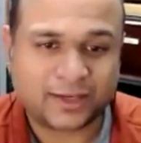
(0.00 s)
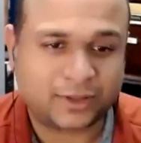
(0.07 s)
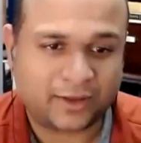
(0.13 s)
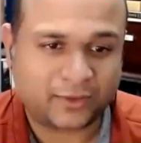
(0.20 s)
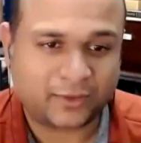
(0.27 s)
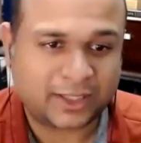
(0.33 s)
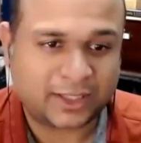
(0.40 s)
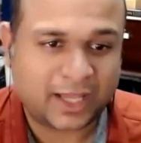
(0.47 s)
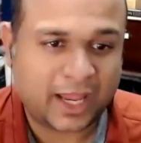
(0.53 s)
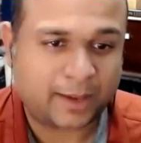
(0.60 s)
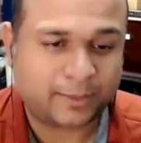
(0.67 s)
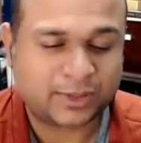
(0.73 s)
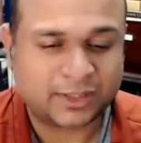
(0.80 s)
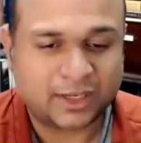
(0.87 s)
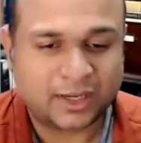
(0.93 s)
David
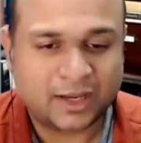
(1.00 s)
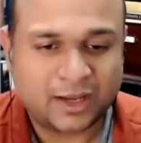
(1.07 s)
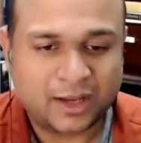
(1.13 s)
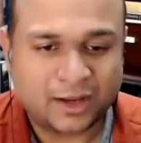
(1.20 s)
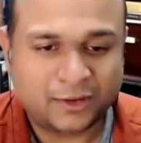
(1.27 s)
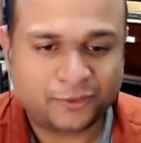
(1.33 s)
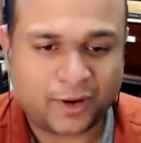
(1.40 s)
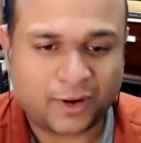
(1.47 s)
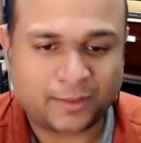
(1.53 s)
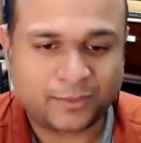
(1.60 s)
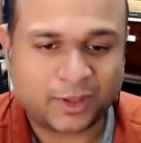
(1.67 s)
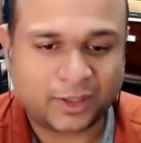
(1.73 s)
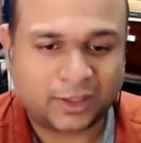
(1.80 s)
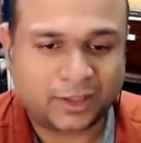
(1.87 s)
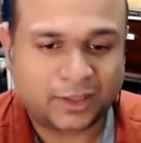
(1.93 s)
Capes from
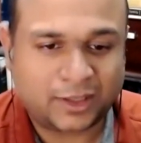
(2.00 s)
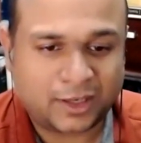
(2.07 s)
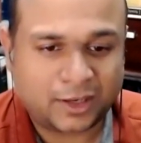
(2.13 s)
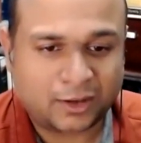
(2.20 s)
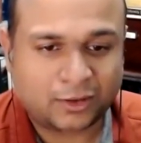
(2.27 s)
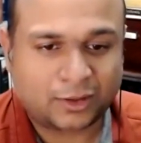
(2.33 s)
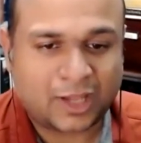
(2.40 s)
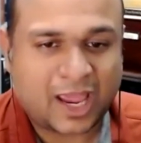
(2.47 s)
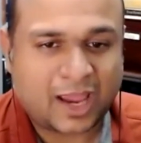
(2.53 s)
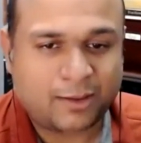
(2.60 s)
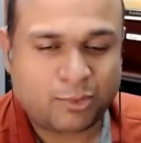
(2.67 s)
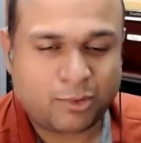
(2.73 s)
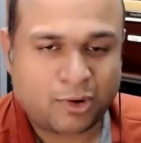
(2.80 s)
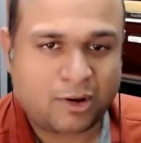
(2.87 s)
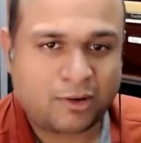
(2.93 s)
the Lanier
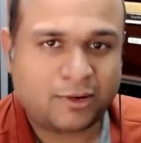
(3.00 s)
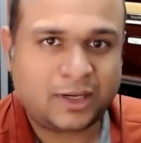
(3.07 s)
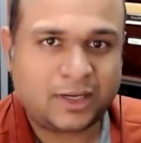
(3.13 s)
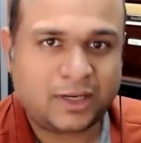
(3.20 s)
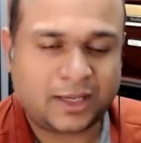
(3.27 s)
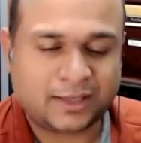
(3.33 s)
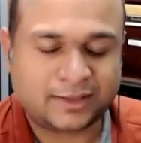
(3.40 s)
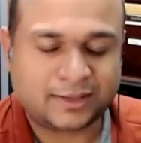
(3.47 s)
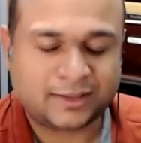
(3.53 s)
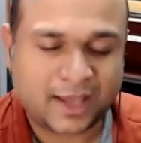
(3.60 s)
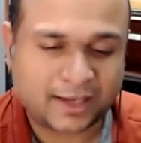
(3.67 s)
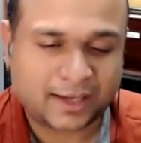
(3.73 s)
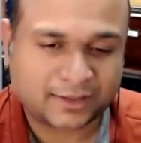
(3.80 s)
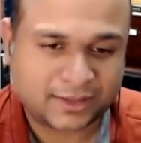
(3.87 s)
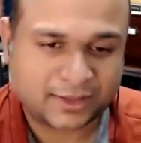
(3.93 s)
Library in
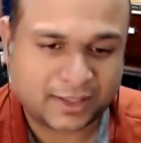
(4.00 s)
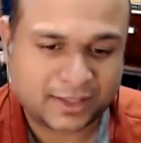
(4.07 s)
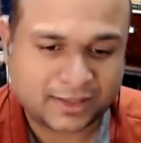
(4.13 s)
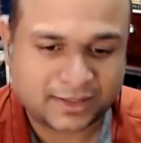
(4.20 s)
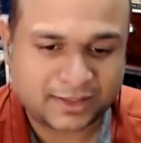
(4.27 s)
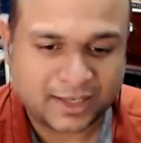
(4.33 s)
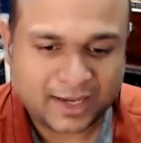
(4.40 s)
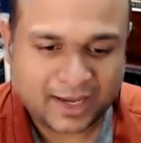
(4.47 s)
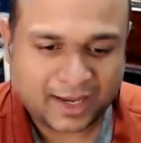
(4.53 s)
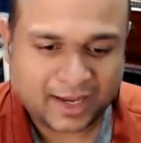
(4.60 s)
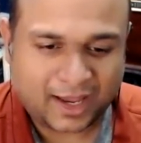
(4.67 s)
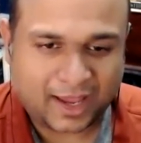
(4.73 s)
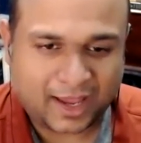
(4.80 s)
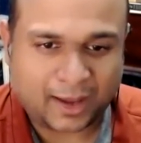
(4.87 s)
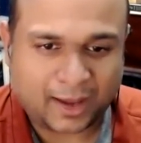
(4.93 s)
Texas.
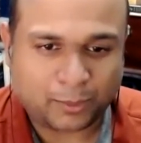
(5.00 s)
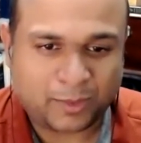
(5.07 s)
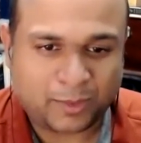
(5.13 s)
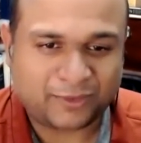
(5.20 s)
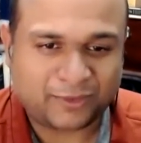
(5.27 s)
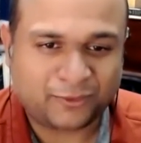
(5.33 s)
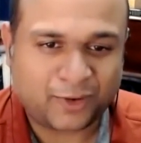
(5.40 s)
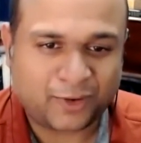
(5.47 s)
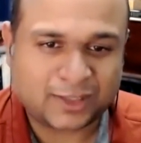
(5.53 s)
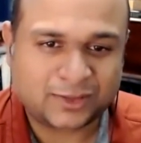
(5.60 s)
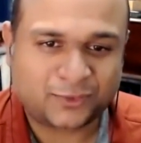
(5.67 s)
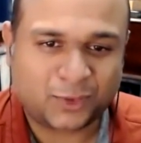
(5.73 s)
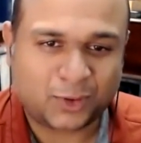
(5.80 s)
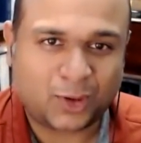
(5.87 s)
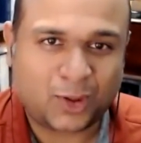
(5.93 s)
We've been friends
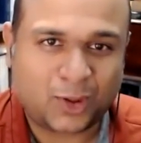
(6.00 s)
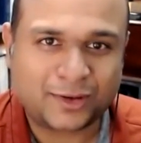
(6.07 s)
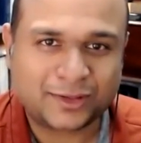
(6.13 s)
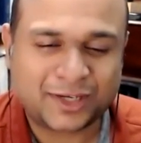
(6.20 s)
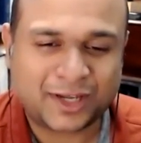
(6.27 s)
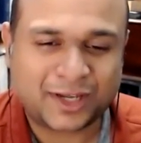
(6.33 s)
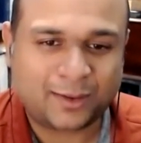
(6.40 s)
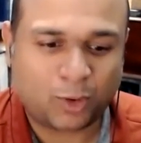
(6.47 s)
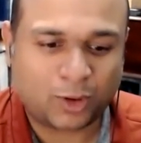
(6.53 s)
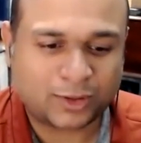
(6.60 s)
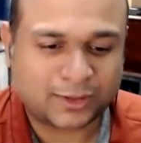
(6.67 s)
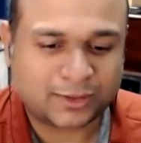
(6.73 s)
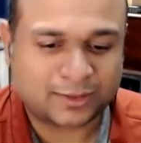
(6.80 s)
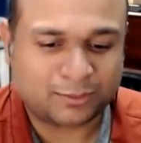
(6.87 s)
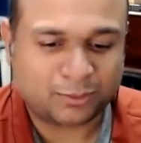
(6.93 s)
for a long time,
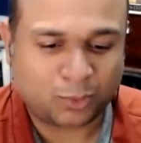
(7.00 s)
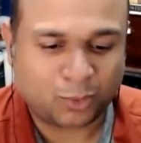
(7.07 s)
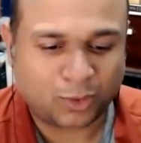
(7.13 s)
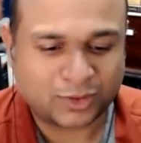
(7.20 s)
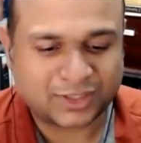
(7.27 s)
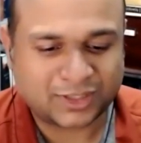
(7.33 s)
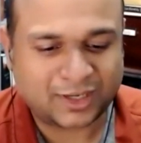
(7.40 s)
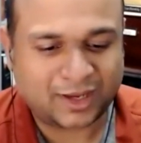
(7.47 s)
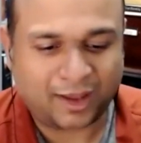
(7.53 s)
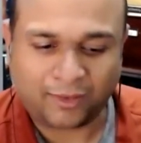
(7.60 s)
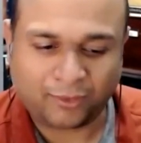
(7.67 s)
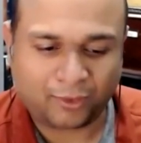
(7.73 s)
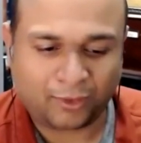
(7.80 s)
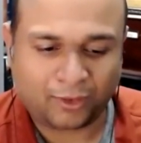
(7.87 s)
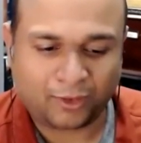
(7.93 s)
worked on some boards
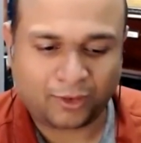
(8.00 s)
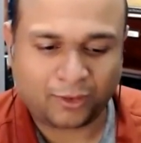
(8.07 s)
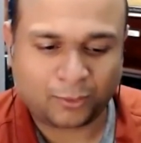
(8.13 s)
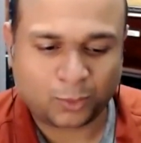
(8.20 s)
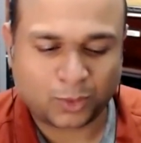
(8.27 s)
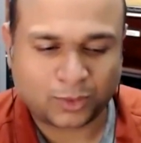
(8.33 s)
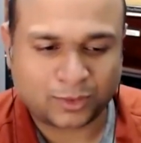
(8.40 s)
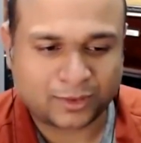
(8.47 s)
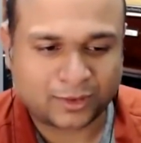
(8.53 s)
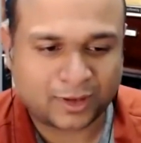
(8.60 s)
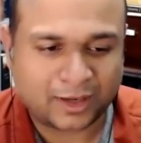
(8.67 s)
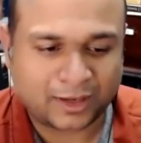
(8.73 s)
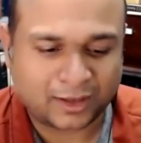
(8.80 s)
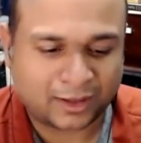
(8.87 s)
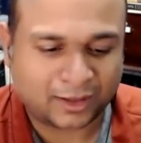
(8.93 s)
together. We're
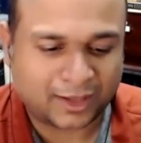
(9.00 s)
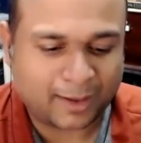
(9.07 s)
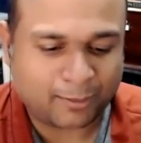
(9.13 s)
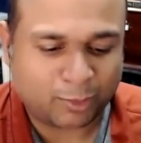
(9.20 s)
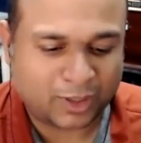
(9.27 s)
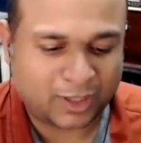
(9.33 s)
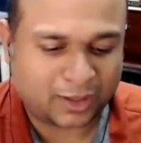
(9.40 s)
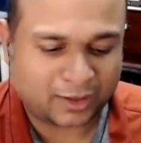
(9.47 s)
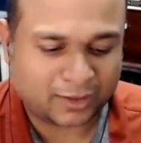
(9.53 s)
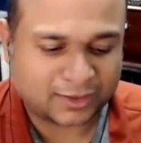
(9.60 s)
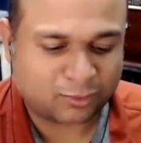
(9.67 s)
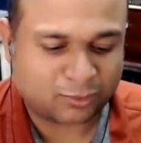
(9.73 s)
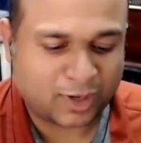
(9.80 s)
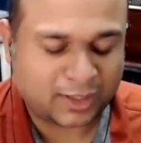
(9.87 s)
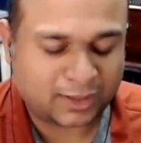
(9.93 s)
collaborating on
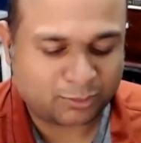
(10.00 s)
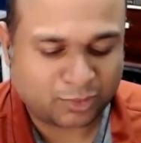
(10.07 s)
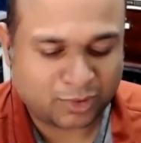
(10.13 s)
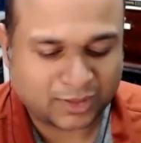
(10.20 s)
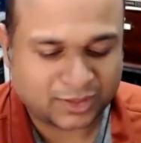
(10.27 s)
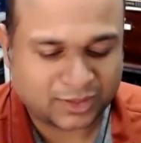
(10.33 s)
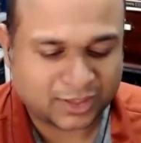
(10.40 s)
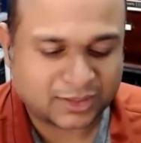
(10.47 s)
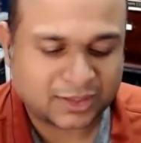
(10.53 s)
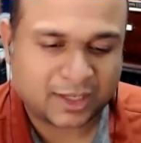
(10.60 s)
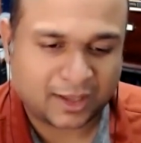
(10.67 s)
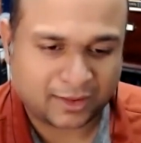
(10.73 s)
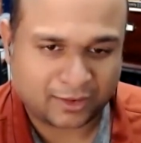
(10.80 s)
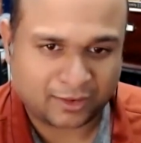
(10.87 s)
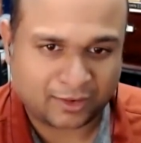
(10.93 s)
some writing projects
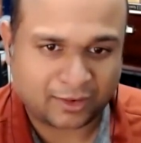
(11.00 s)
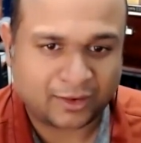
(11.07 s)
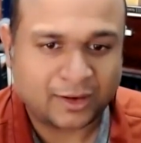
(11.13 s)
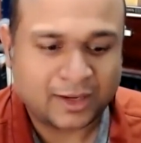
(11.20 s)
together.